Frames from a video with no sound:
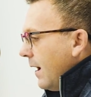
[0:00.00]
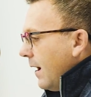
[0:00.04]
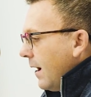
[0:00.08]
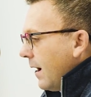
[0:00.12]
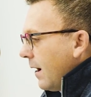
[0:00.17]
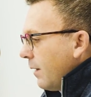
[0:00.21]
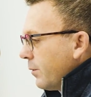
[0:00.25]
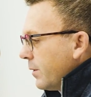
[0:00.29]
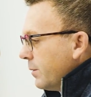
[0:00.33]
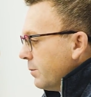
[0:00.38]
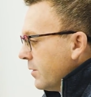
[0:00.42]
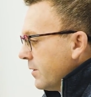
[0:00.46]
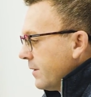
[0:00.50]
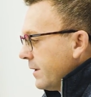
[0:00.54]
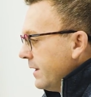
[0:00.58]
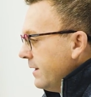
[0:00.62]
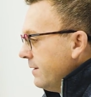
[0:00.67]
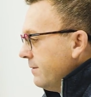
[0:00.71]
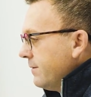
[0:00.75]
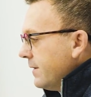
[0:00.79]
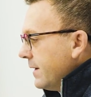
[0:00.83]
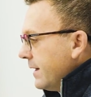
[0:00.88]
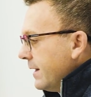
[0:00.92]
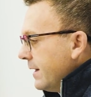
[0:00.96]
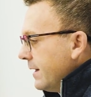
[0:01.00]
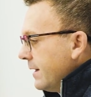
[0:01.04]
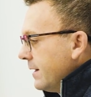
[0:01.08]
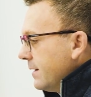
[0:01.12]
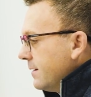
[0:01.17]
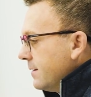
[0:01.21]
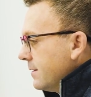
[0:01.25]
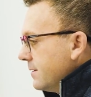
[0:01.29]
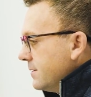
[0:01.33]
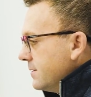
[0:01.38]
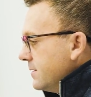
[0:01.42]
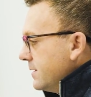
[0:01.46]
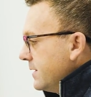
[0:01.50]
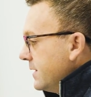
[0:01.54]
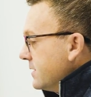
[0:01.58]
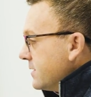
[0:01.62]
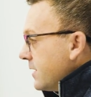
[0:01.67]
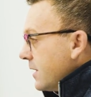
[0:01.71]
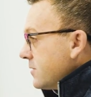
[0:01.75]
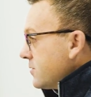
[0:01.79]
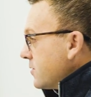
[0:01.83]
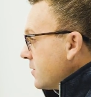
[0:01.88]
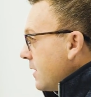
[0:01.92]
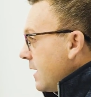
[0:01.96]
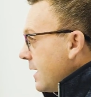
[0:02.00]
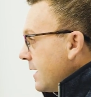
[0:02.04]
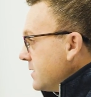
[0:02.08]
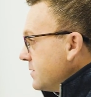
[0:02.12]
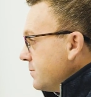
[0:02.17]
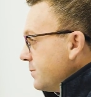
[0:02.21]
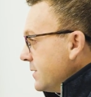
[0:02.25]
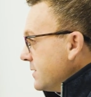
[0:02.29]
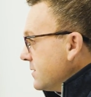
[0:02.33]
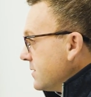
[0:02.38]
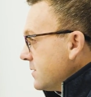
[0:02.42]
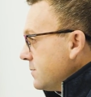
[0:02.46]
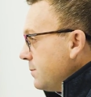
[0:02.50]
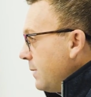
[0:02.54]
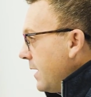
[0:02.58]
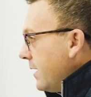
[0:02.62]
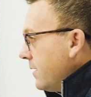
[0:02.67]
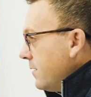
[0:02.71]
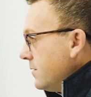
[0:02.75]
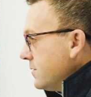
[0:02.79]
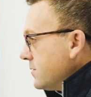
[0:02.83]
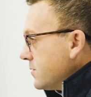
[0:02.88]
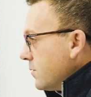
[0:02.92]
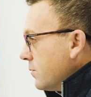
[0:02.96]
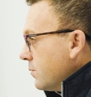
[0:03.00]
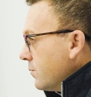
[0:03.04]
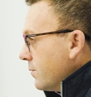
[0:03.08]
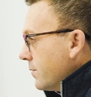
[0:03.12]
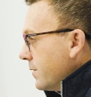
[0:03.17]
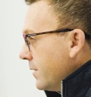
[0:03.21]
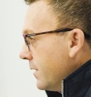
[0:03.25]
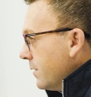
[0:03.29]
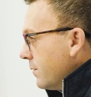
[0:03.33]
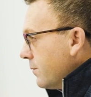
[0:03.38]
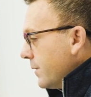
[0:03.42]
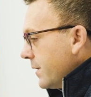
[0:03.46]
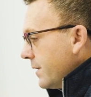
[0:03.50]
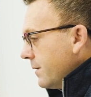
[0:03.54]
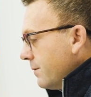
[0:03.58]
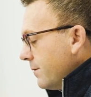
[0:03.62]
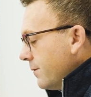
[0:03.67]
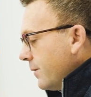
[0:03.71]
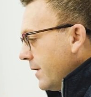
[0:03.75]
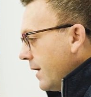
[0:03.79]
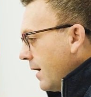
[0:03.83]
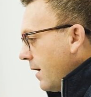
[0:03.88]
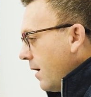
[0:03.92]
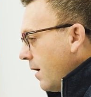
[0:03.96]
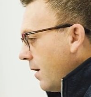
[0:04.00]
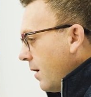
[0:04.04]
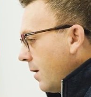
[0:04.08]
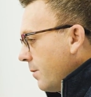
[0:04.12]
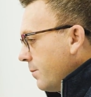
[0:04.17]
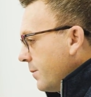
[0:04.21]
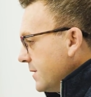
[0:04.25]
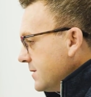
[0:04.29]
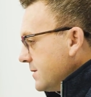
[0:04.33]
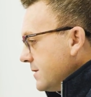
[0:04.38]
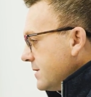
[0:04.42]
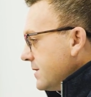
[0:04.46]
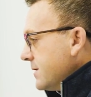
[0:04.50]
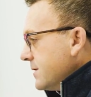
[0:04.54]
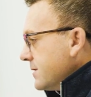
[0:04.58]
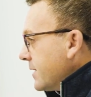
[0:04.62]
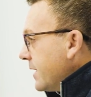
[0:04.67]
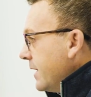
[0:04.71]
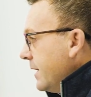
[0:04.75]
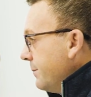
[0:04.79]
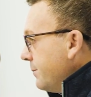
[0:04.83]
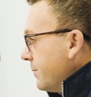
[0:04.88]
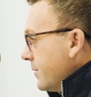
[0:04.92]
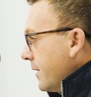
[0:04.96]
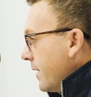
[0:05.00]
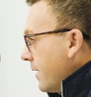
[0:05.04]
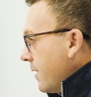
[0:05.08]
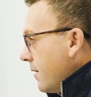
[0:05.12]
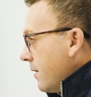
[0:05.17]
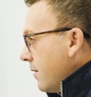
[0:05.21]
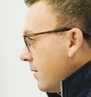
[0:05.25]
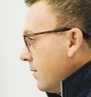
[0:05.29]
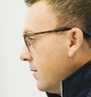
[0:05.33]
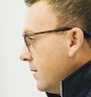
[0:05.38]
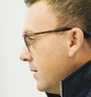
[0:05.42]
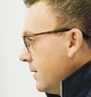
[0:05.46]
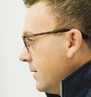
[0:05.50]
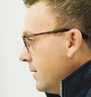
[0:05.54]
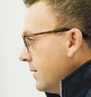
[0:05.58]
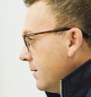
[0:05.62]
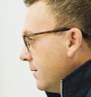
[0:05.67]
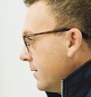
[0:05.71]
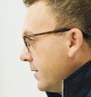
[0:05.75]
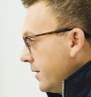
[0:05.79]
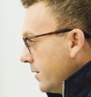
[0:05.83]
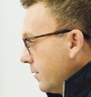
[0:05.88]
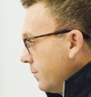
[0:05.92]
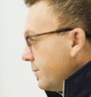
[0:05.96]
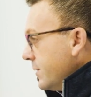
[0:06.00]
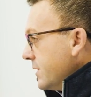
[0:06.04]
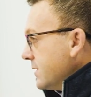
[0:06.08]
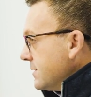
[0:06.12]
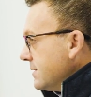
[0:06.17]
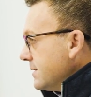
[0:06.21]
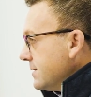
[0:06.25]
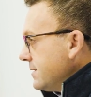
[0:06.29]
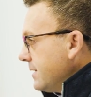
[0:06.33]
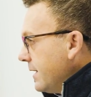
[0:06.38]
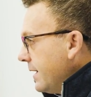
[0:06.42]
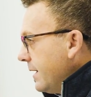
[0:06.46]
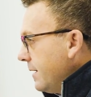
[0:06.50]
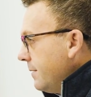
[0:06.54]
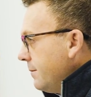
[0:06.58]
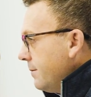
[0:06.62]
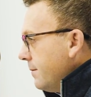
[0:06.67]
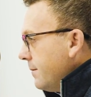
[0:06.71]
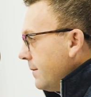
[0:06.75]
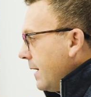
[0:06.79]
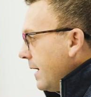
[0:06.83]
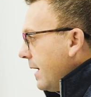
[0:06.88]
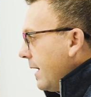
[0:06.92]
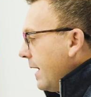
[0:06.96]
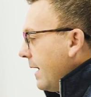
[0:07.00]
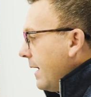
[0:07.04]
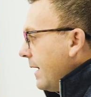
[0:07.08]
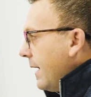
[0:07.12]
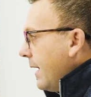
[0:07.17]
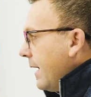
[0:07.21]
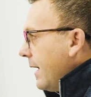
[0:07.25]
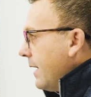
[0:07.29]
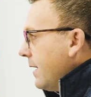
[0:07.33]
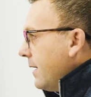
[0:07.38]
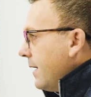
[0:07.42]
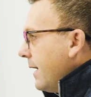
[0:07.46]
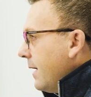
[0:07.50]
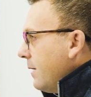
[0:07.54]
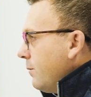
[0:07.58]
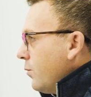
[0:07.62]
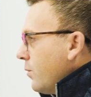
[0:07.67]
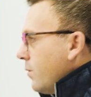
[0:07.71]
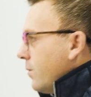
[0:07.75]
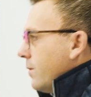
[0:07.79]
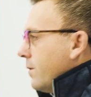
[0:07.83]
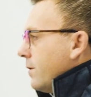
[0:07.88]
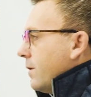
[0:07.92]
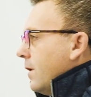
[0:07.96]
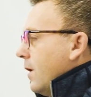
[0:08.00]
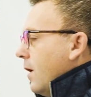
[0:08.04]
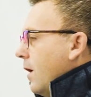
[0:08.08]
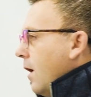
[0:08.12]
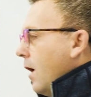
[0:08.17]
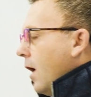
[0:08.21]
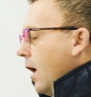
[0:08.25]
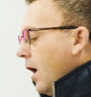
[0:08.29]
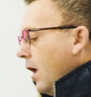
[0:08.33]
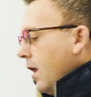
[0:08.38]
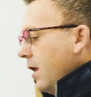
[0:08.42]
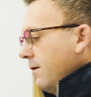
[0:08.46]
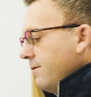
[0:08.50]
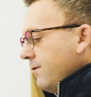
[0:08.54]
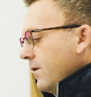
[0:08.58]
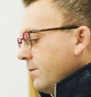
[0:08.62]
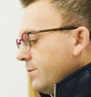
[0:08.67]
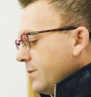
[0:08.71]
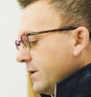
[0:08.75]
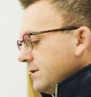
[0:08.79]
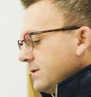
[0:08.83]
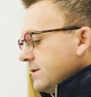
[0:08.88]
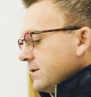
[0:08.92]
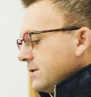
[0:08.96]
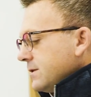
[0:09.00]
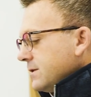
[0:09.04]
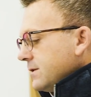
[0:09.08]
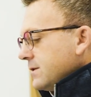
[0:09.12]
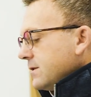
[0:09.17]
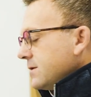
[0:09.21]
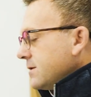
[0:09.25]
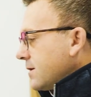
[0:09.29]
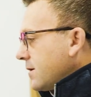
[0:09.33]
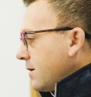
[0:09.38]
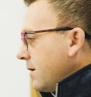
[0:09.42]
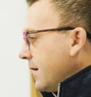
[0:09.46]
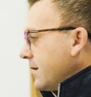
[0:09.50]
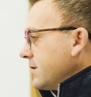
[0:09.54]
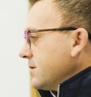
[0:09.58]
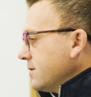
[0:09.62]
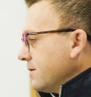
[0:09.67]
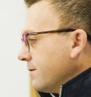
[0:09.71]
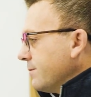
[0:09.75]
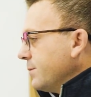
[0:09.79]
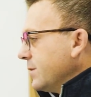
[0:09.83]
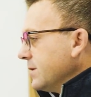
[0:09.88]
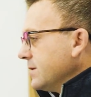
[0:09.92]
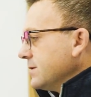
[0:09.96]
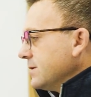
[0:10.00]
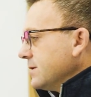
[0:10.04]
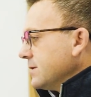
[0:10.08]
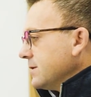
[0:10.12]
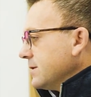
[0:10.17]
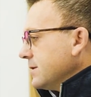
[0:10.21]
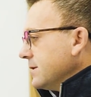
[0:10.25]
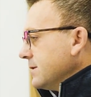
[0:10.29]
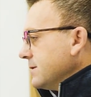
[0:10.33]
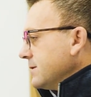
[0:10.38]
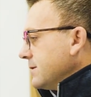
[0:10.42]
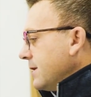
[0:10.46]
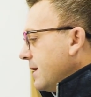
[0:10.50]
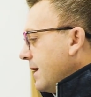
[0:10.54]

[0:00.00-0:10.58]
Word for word: Uh, we believe in decentralized business models, so you know we, we our businesses keep their you know business name, mm-hmm. and, and we're all of our businesses is a collection of businesses